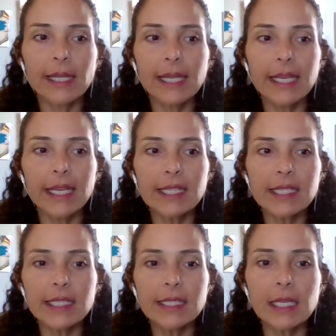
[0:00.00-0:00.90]

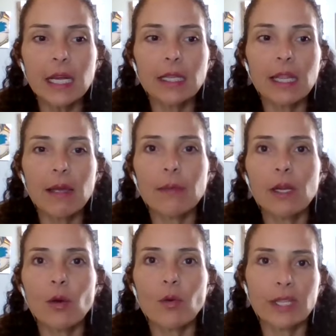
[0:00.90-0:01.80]
Please let
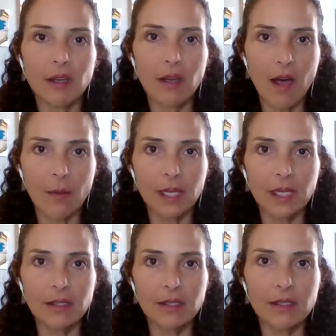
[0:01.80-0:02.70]
me know in the
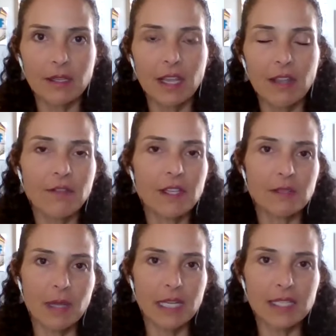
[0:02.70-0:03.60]
comments if
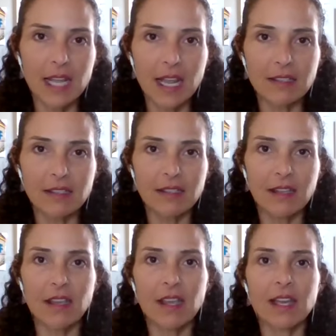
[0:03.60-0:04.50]
this made sense
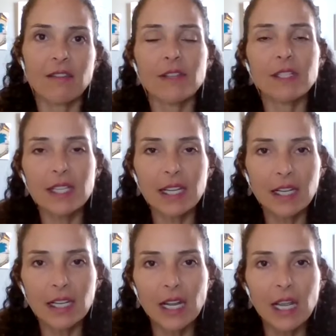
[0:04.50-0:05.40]
and if it
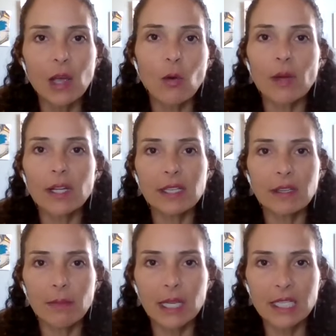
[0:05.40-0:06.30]
didn't, what
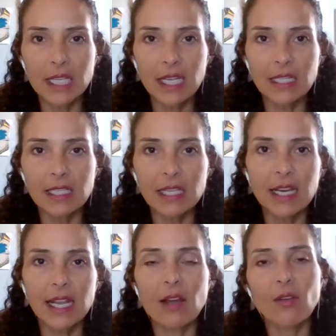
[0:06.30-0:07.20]
didn't make sense
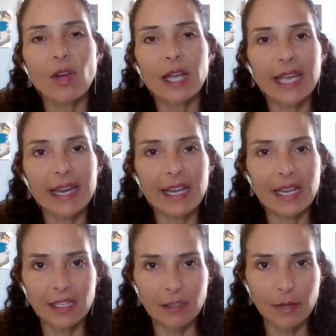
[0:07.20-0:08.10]
and how can
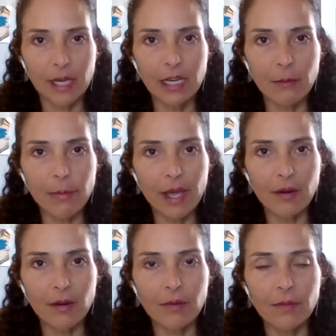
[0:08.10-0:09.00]
I explain it
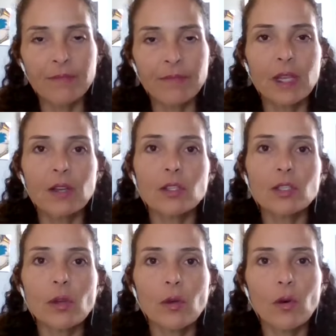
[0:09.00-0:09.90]
better,
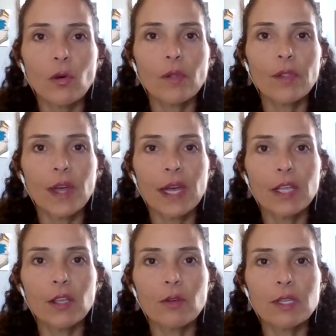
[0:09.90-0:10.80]
so
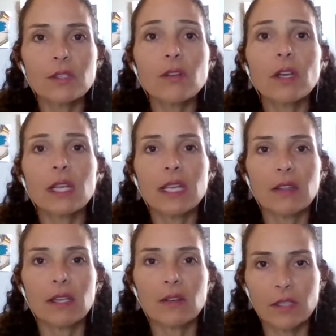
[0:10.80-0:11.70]
that you can start
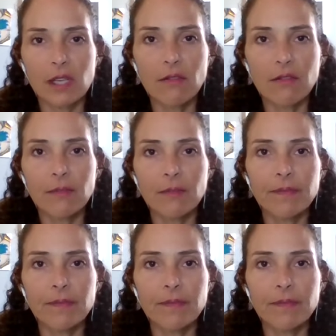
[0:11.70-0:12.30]
healing yourself.